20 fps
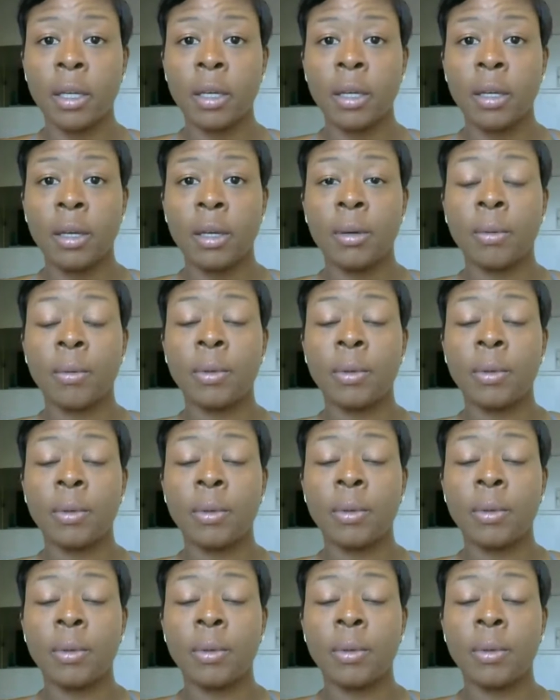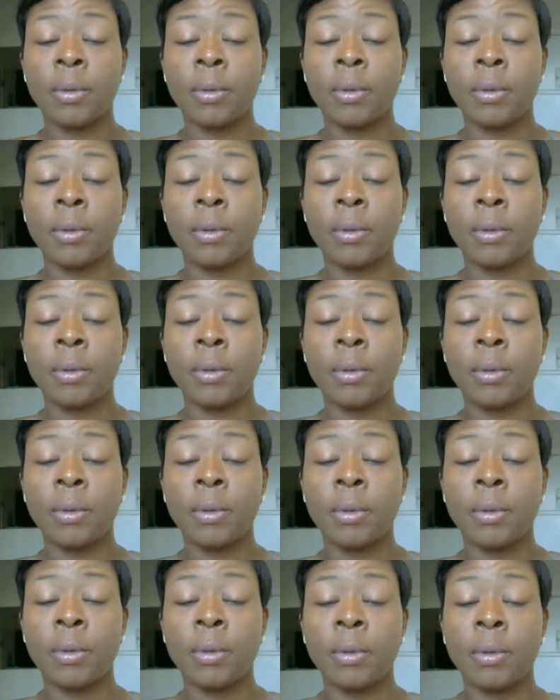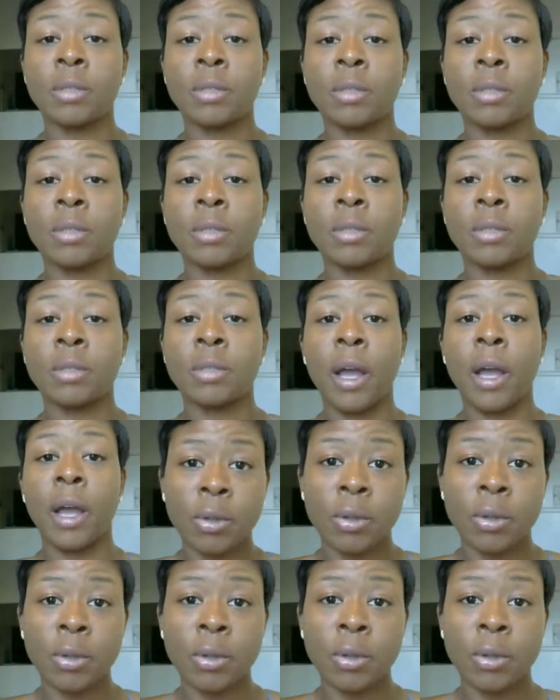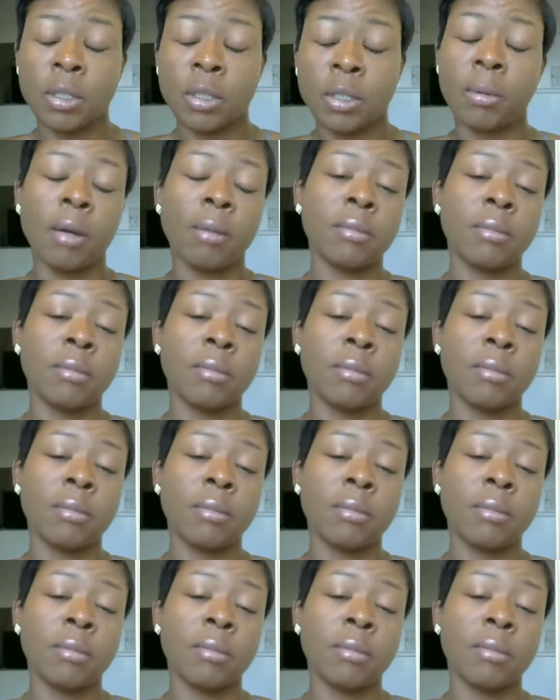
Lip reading: which is where high fructose corn syrup comes from.